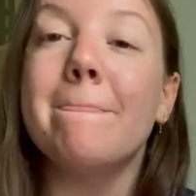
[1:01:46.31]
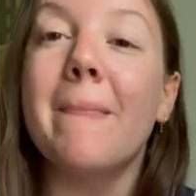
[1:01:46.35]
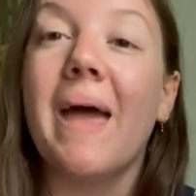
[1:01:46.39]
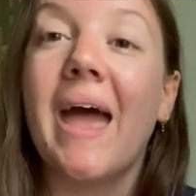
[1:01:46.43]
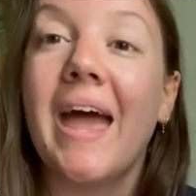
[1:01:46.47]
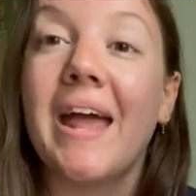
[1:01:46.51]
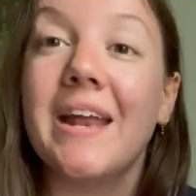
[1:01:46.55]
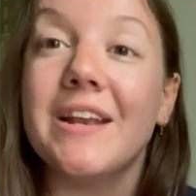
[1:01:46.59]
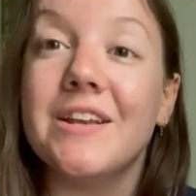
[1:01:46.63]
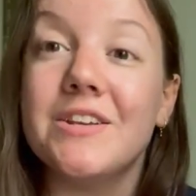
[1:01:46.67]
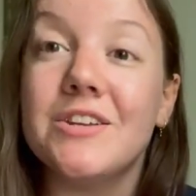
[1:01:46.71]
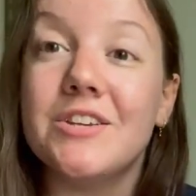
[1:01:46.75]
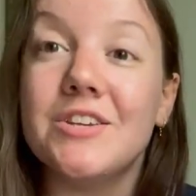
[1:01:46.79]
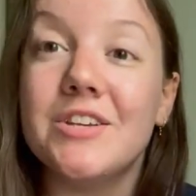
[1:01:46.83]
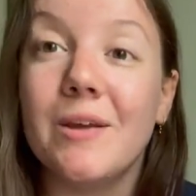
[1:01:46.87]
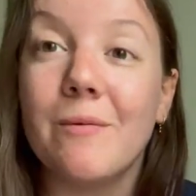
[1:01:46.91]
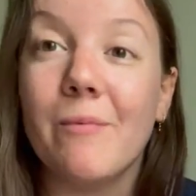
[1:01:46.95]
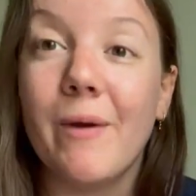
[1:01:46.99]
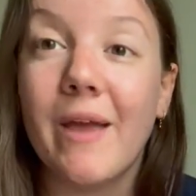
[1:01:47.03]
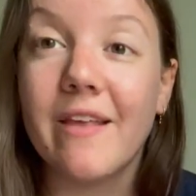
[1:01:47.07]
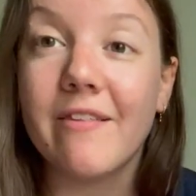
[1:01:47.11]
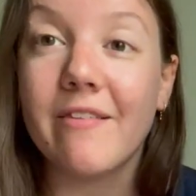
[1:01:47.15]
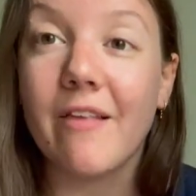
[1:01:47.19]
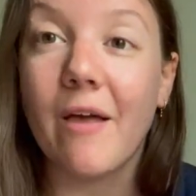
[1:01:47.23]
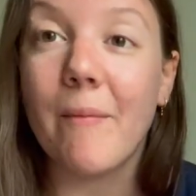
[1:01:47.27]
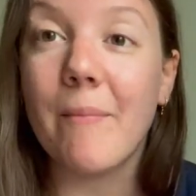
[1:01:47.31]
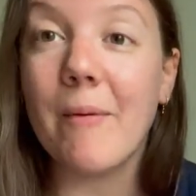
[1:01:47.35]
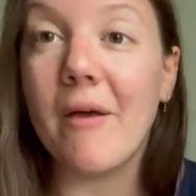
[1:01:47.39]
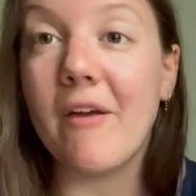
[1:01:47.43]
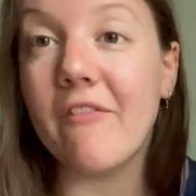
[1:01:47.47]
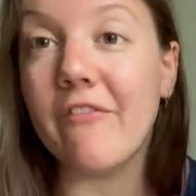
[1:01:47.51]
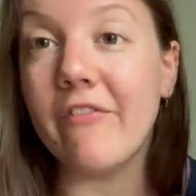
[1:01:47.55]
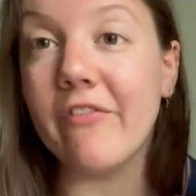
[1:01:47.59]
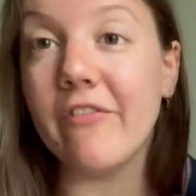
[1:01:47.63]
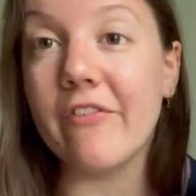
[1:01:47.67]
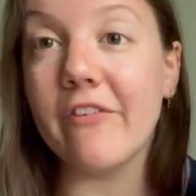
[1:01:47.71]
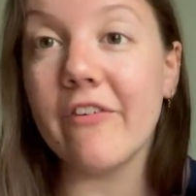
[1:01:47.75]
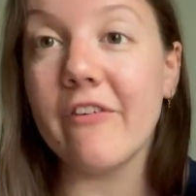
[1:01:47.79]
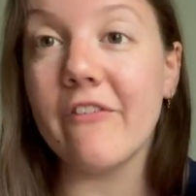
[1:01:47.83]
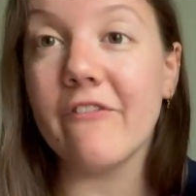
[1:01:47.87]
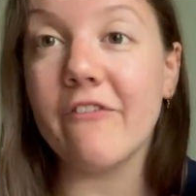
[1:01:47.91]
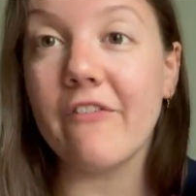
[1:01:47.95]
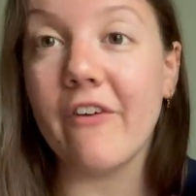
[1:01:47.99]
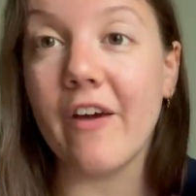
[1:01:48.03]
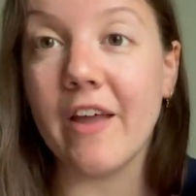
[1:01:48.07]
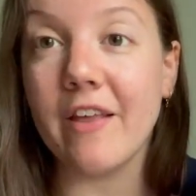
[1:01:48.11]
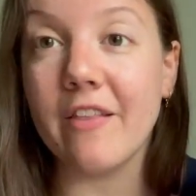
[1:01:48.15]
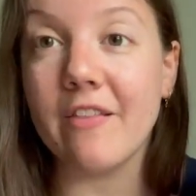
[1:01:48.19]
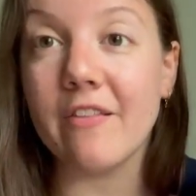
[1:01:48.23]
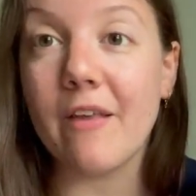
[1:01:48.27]
And she wakes up and
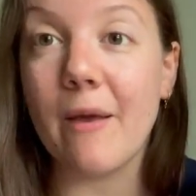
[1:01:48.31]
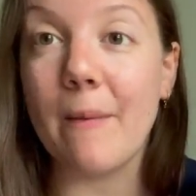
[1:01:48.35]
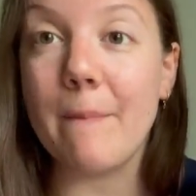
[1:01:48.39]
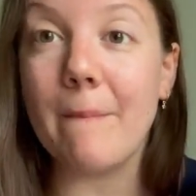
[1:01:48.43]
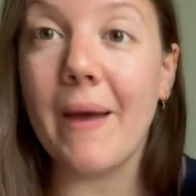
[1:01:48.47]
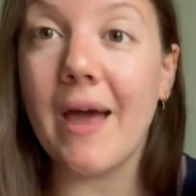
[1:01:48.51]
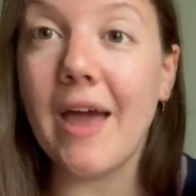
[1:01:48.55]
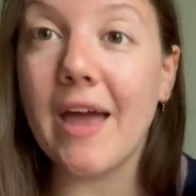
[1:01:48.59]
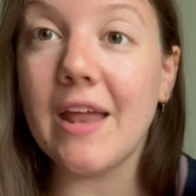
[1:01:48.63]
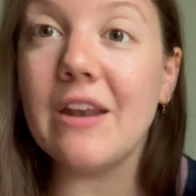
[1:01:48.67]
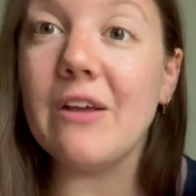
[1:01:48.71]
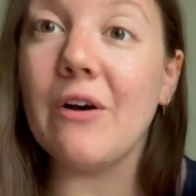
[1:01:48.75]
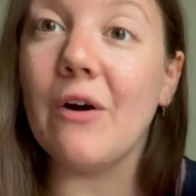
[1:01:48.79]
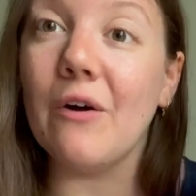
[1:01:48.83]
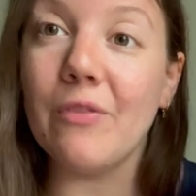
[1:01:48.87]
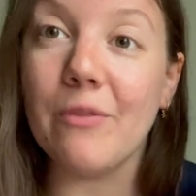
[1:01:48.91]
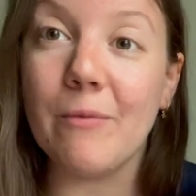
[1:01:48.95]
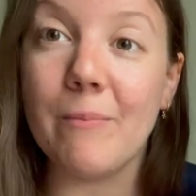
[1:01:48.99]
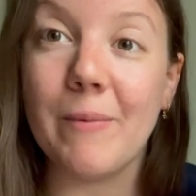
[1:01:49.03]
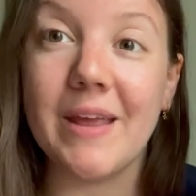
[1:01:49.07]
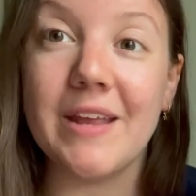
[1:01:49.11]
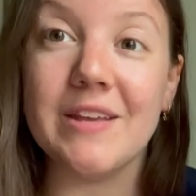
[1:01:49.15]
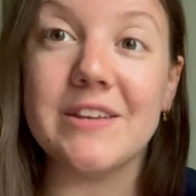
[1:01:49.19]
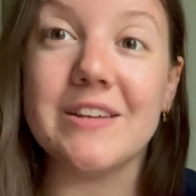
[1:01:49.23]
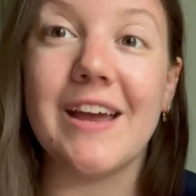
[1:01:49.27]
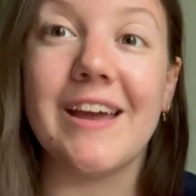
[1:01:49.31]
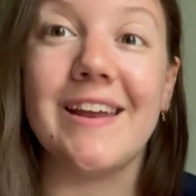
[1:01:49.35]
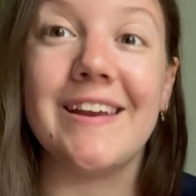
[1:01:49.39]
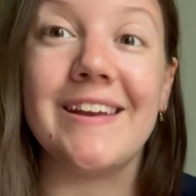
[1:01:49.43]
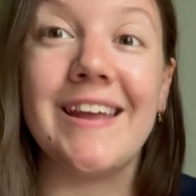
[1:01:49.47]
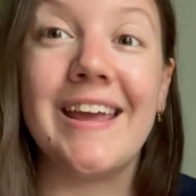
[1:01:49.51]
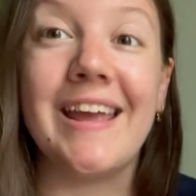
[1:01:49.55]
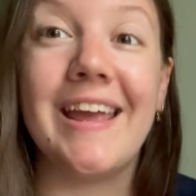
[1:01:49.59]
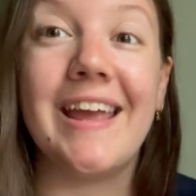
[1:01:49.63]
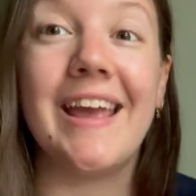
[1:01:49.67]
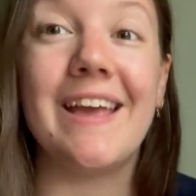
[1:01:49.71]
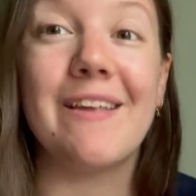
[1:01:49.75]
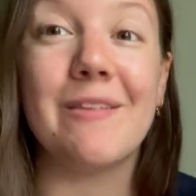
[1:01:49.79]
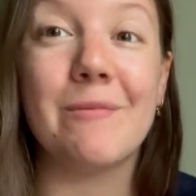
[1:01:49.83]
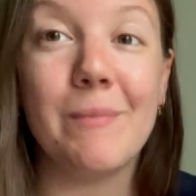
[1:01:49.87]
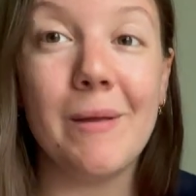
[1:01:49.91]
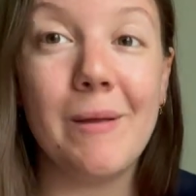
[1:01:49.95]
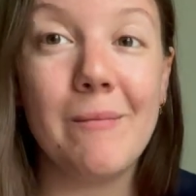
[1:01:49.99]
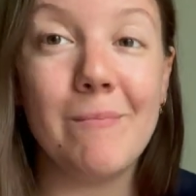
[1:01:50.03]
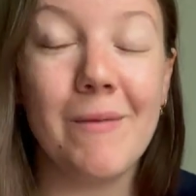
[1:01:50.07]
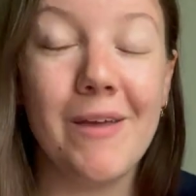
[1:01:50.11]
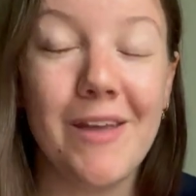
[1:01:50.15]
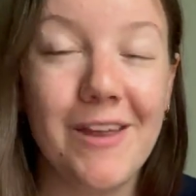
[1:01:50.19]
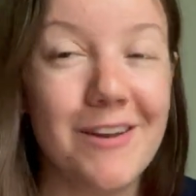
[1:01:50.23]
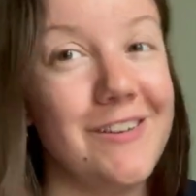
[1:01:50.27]
finds a man on the beach, and he has
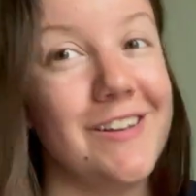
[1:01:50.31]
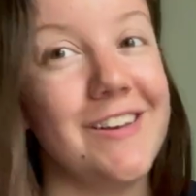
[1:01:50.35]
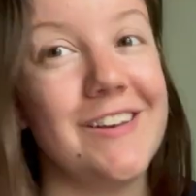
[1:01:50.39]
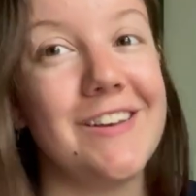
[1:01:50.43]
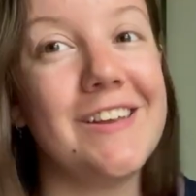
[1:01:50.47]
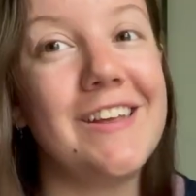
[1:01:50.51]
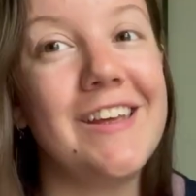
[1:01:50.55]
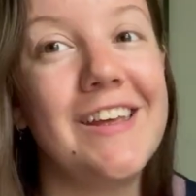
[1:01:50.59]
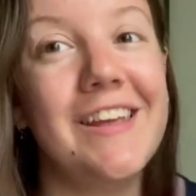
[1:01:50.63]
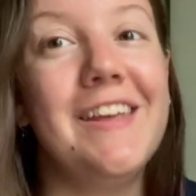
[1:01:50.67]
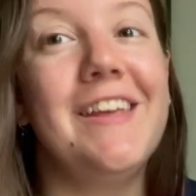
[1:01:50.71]
been murdered.